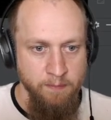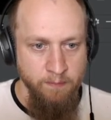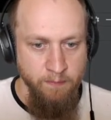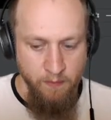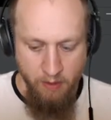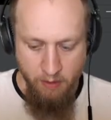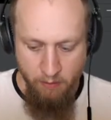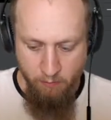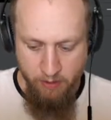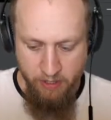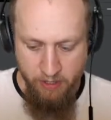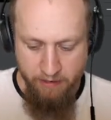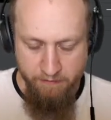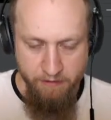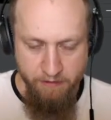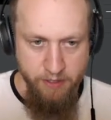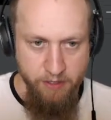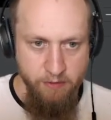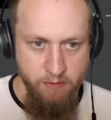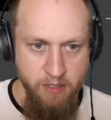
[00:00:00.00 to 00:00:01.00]
whenever
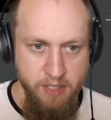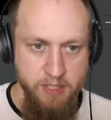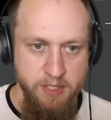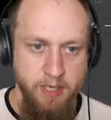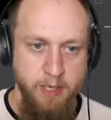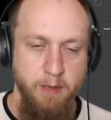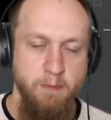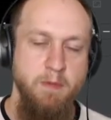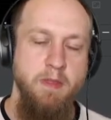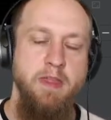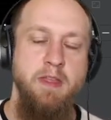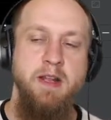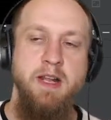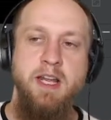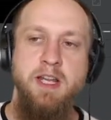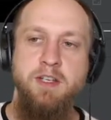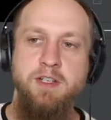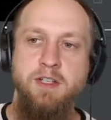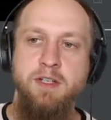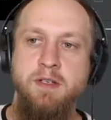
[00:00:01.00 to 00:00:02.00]
you interact with an
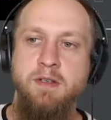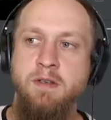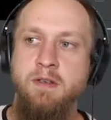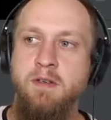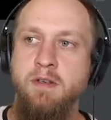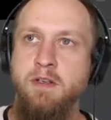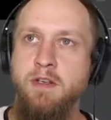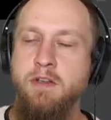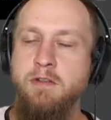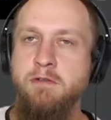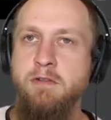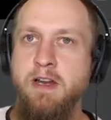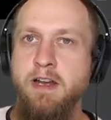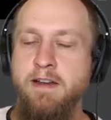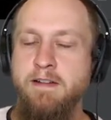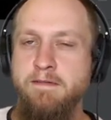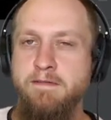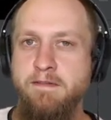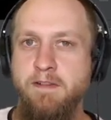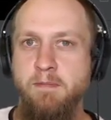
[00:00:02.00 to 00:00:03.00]
engine, you
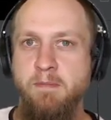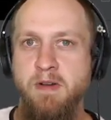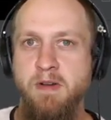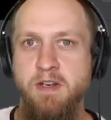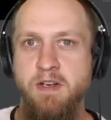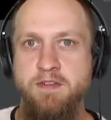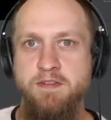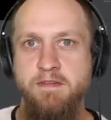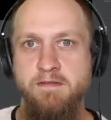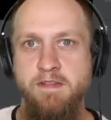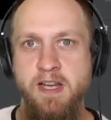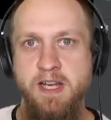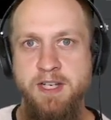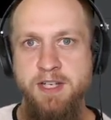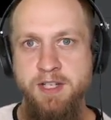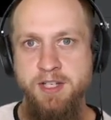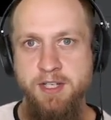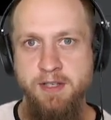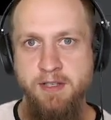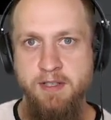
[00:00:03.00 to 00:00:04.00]
have a bunch of
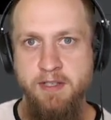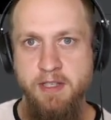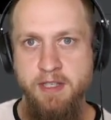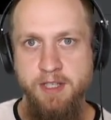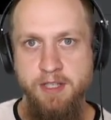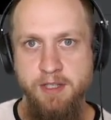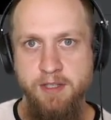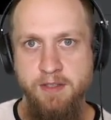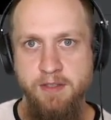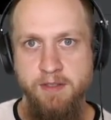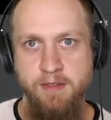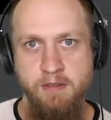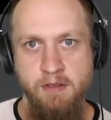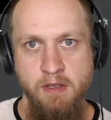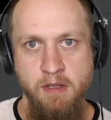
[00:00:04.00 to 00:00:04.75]
engine sessions.